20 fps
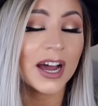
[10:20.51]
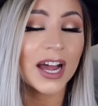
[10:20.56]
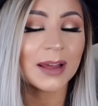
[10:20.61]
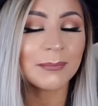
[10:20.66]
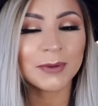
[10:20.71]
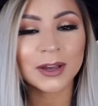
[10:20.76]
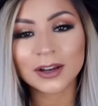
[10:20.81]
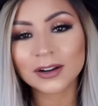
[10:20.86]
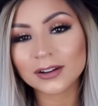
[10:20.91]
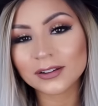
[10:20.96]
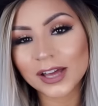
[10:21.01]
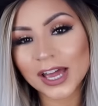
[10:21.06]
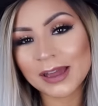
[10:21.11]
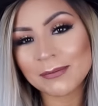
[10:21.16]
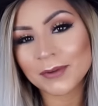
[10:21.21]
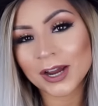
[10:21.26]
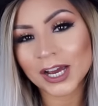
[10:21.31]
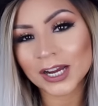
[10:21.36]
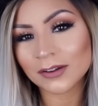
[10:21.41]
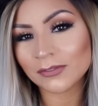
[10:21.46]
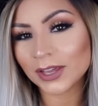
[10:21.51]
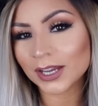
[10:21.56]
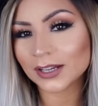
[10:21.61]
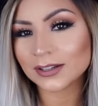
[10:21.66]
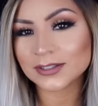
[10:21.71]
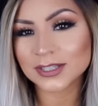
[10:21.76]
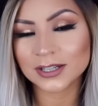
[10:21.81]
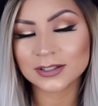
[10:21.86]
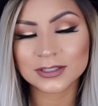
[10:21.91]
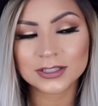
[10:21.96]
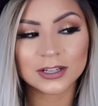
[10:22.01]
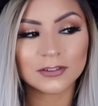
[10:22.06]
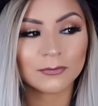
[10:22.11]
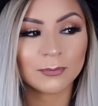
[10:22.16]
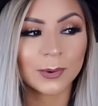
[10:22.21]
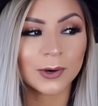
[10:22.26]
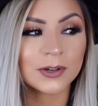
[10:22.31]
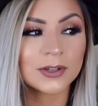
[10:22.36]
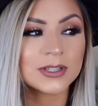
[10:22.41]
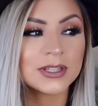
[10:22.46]
I'm not gonna lie, I'm kind of like a
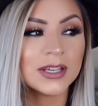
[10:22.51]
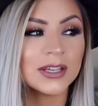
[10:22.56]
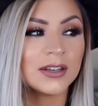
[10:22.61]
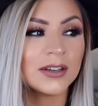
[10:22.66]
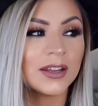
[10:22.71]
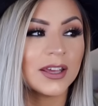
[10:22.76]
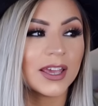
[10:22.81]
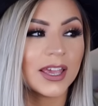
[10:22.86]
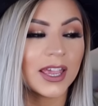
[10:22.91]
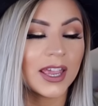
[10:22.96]
sensitive person